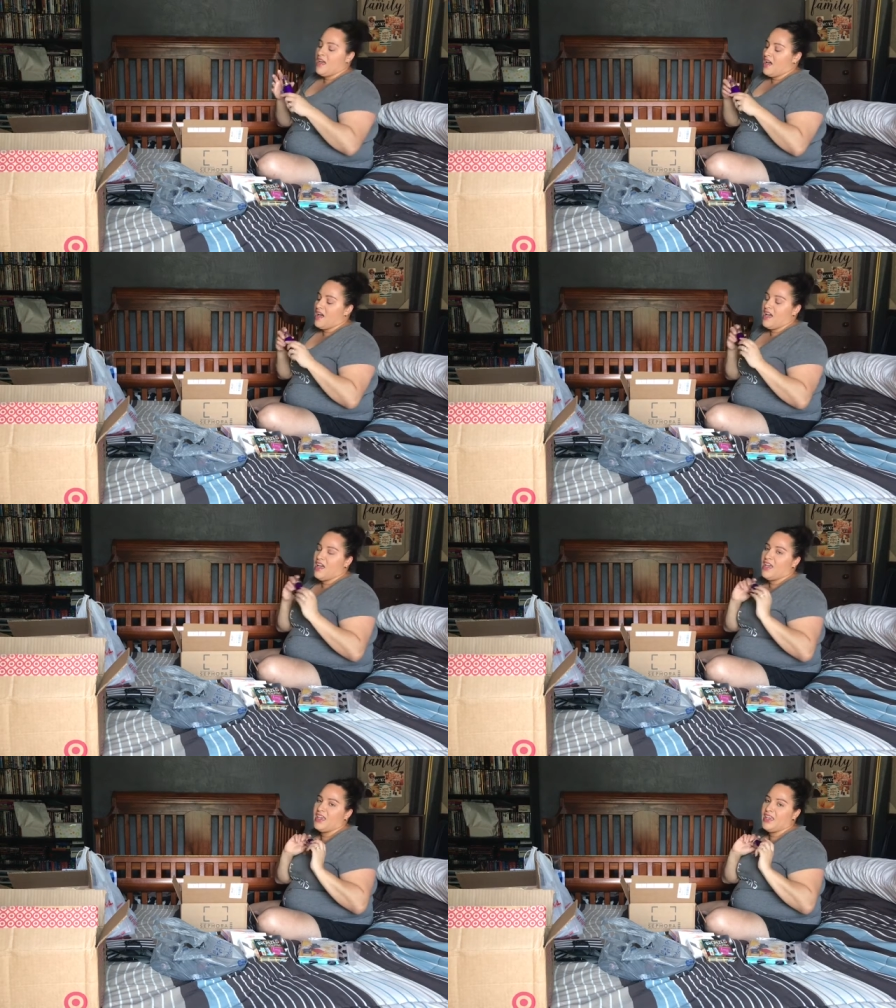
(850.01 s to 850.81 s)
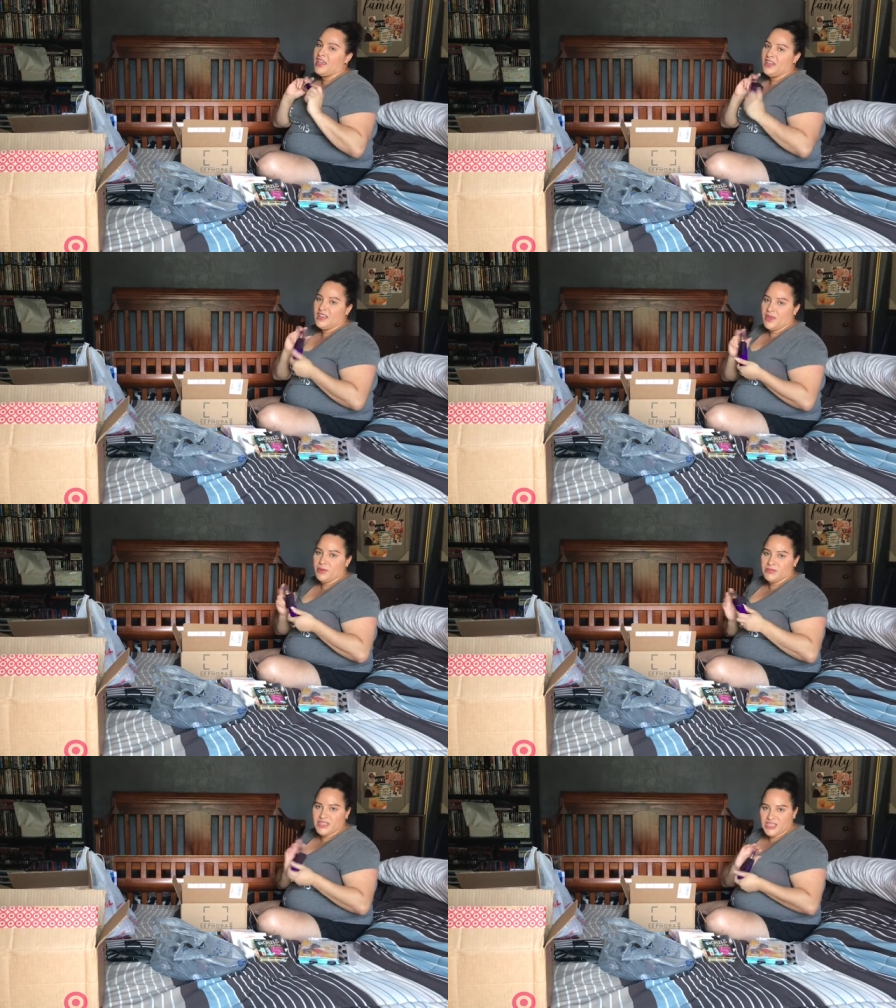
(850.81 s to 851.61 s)
I I'm
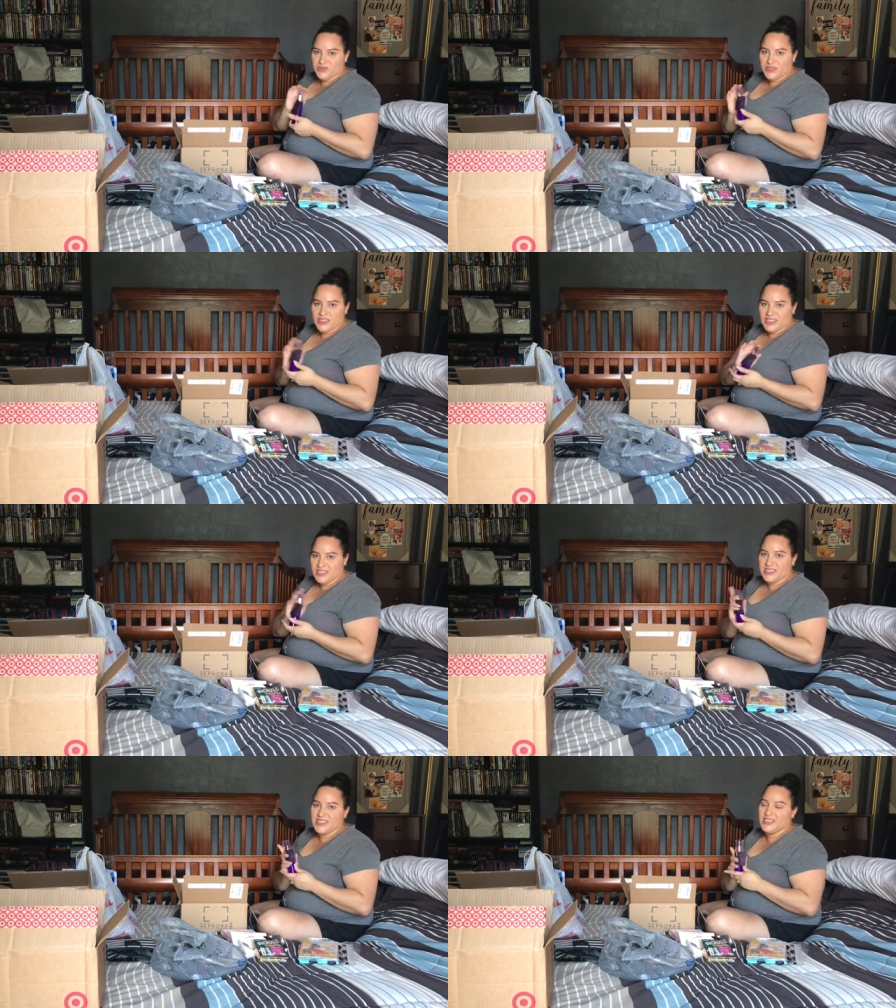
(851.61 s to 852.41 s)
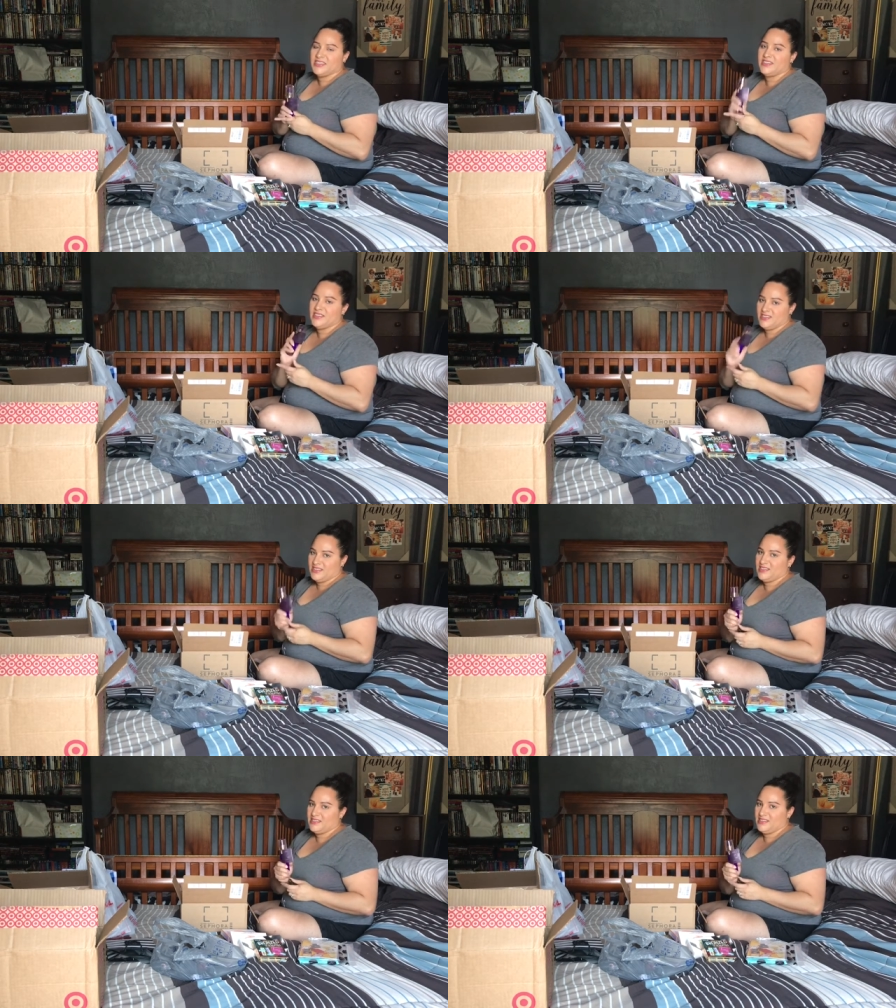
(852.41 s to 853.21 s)
obsessed with this
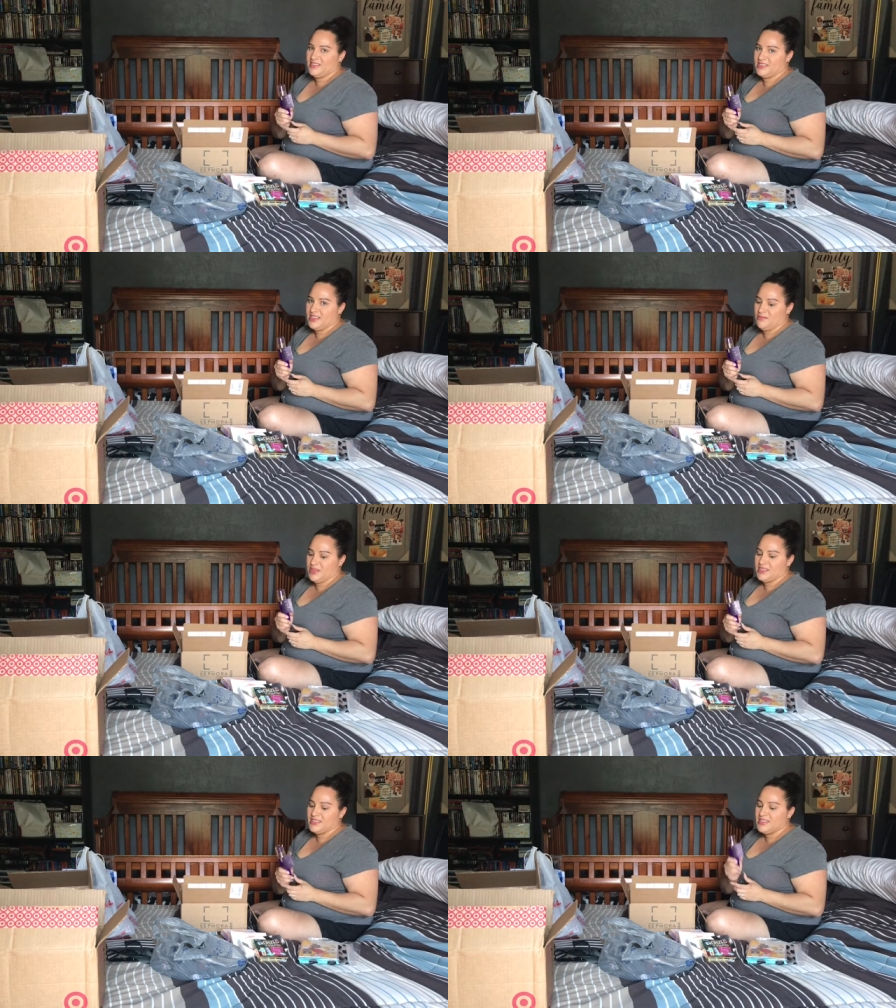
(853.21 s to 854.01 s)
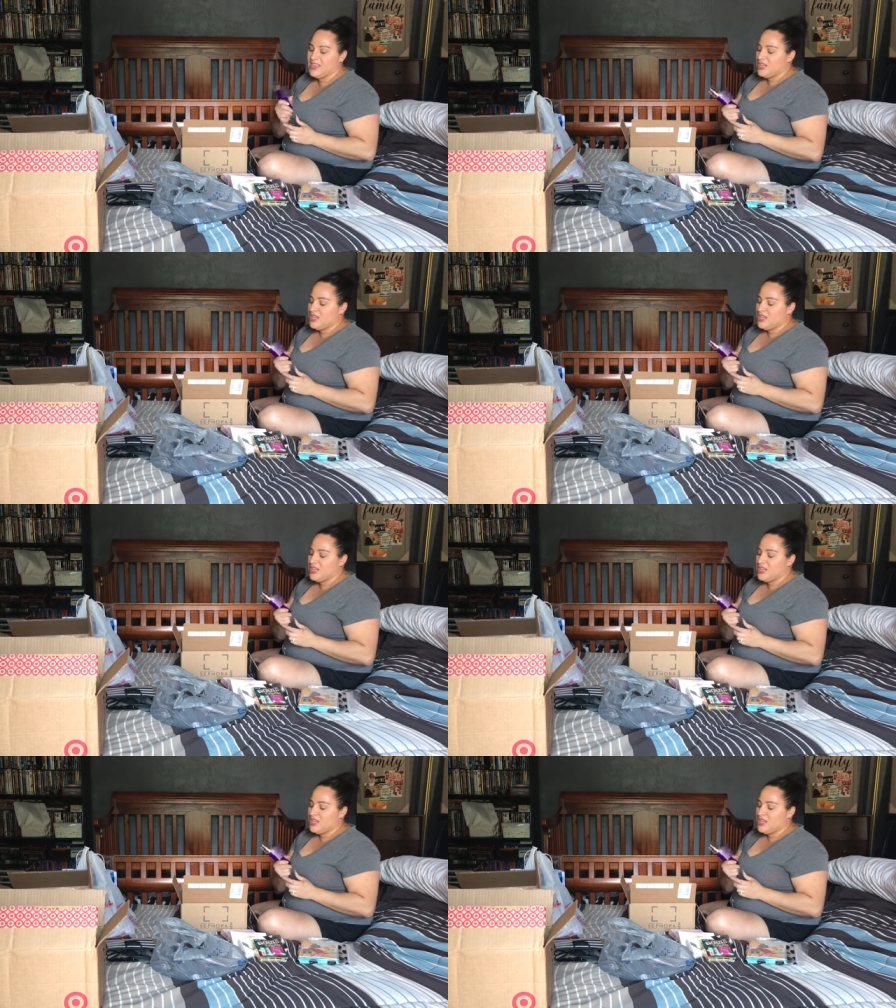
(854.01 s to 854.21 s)
skin mist.